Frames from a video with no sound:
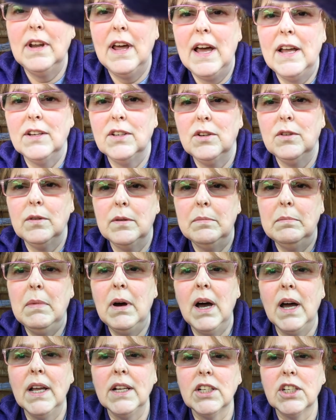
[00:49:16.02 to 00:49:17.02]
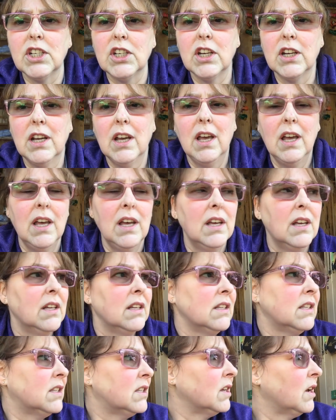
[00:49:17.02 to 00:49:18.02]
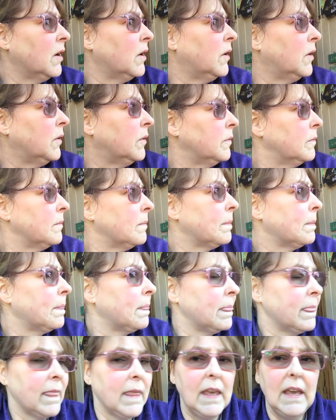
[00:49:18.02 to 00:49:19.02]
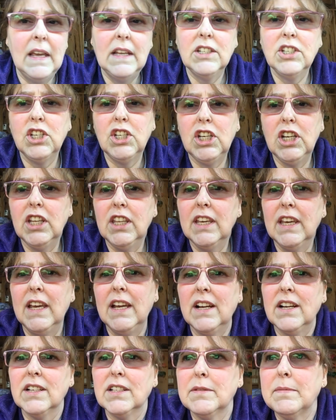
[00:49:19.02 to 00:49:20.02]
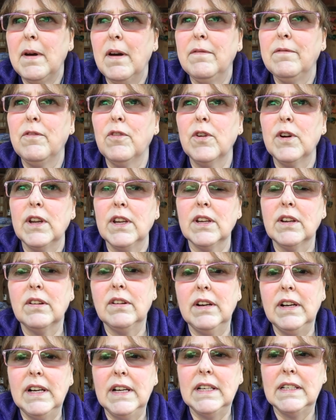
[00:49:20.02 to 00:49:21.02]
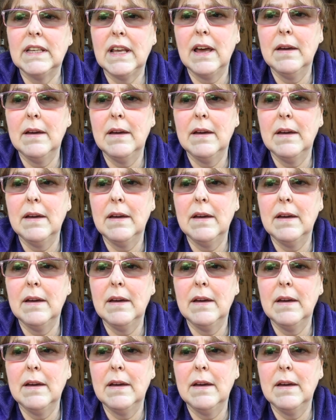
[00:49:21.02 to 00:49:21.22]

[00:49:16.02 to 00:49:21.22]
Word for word: not doing much. So it's chilly here. It's about 40 degrees.